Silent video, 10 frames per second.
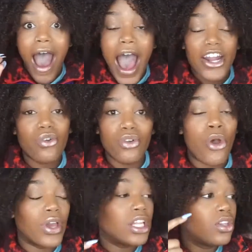I don't
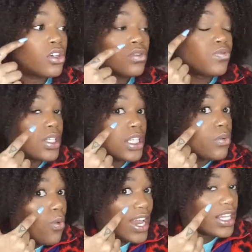know. It looks really
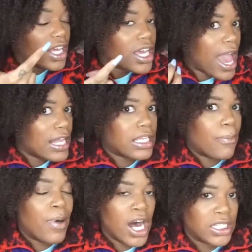white, like it has
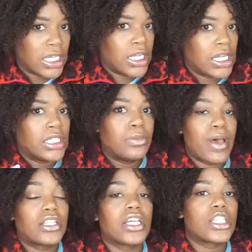like pus in it and it's
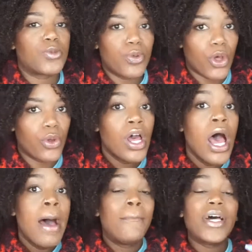about to explode.
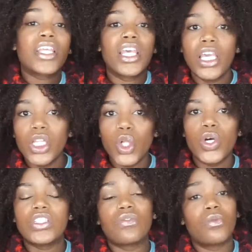But
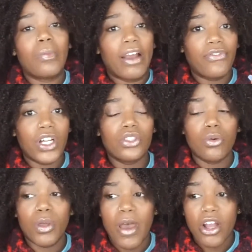keloids, from what my friend
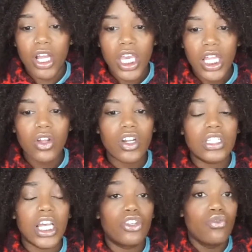told me about her keloid,
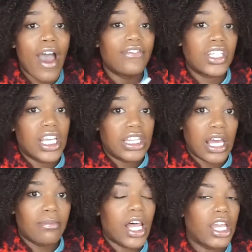it's like you have to get
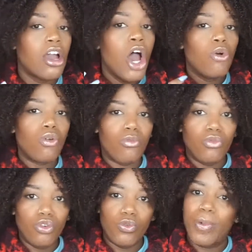them like
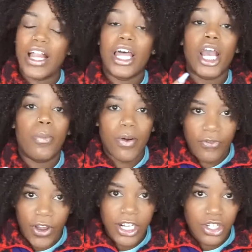removed by like a
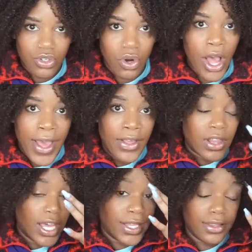professional.
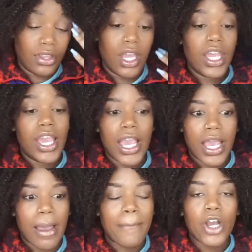Like they
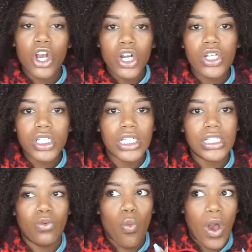can't, but hers
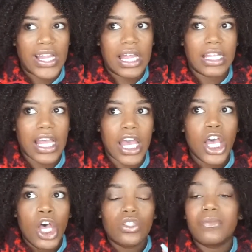isn't white like that.
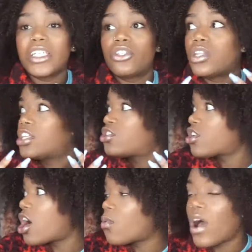So I'm like, did they
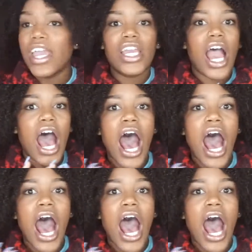start white?